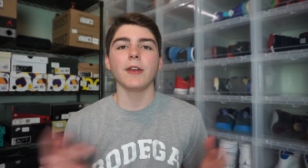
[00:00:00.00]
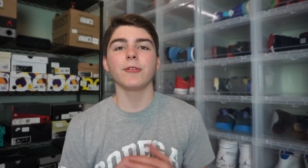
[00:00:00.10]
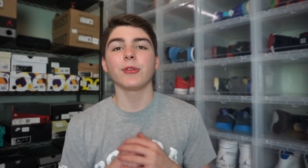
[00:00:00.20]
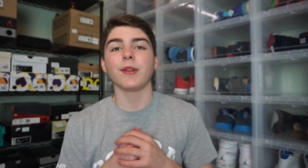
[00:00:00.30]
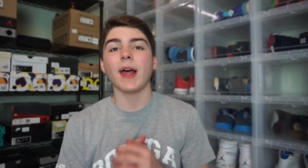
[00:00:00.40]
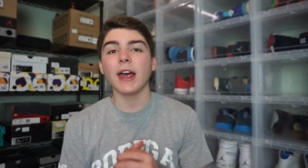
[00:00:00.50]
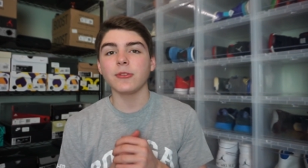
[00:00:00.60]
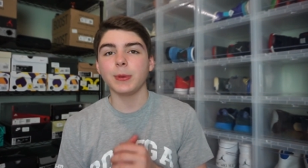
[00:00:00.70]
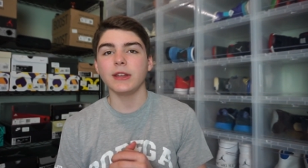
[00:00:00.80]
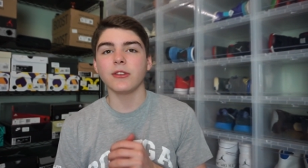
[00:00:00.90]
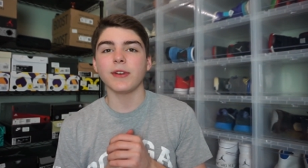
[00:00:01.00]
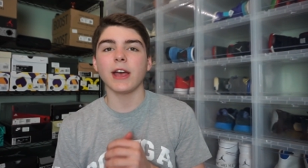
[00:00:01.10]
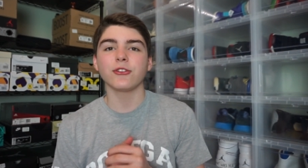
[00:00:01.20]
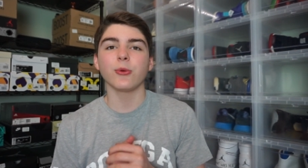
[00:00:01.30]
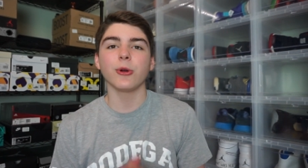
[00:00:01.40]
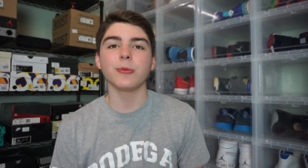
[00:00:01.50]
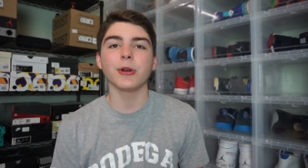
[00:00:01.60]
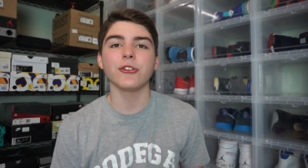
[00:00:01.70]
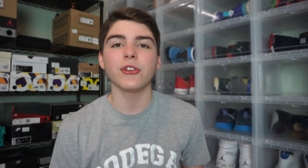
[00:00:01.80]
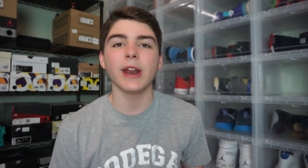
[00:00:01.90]
And for the last piece of Astroworld
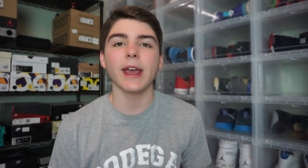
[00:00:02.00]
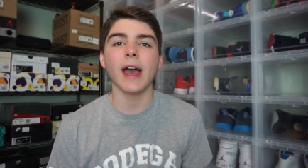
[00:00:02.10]
merch that I